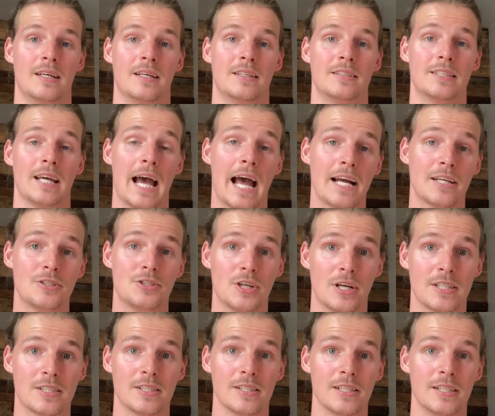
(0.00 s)
to act
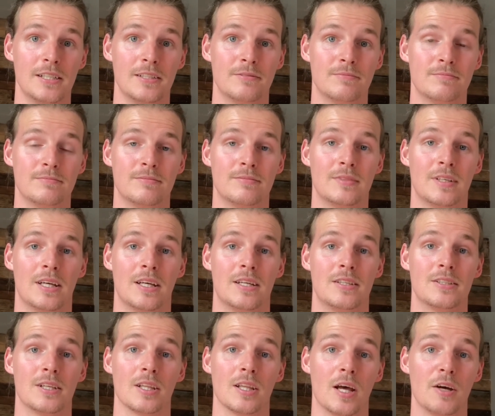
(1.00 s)
justly,
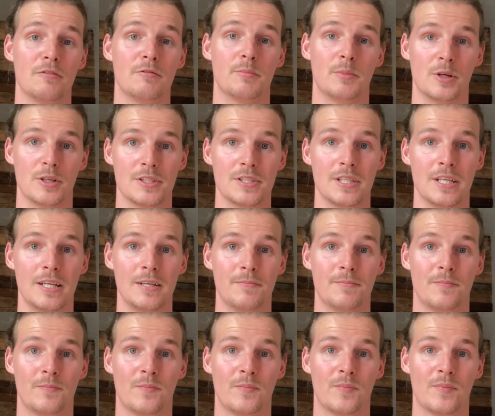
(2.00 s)
to love mercy,
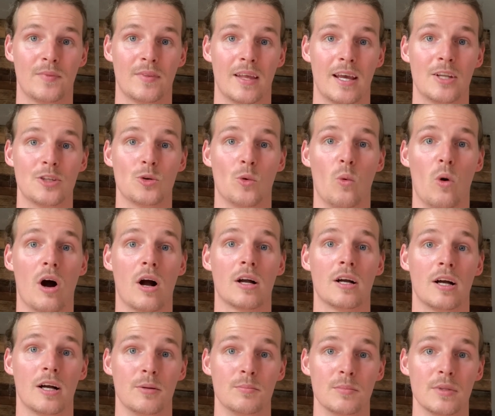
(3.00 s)
and to walk
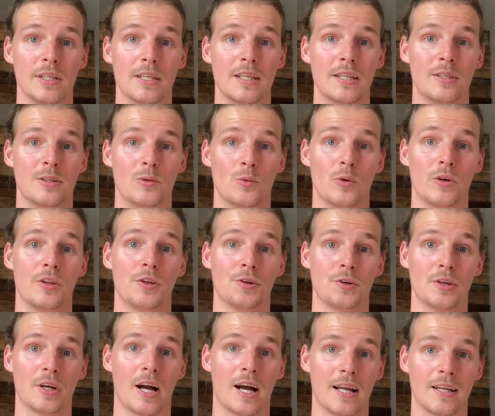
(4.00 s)
humbly with your
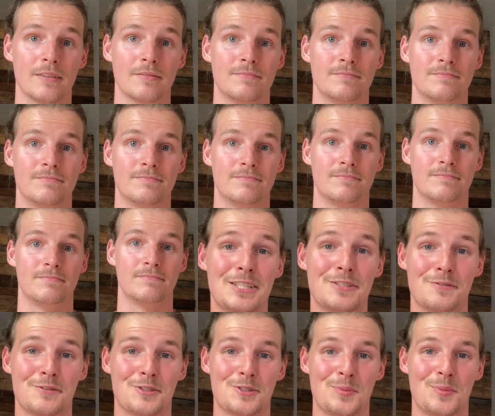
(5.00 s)
God." Thanks
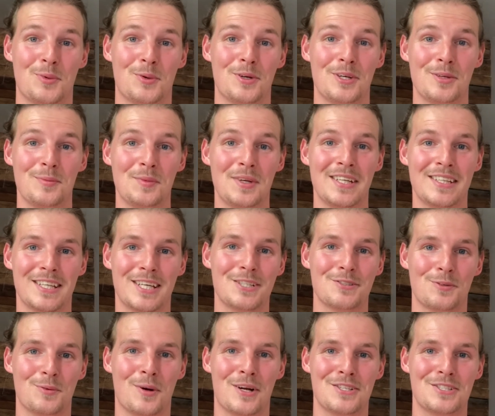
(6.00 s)
for supporting me. Thanks
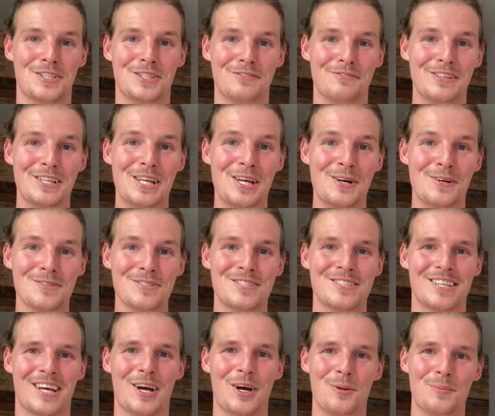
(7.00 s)
for watching the
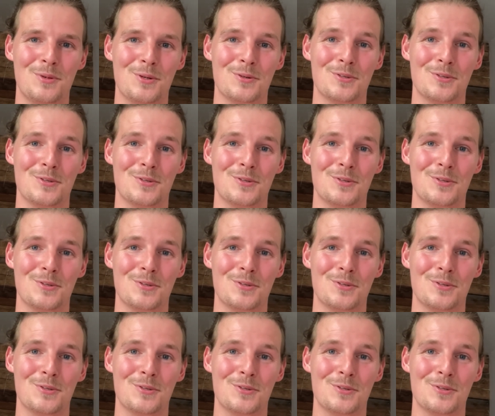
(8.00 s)
videos. I hope you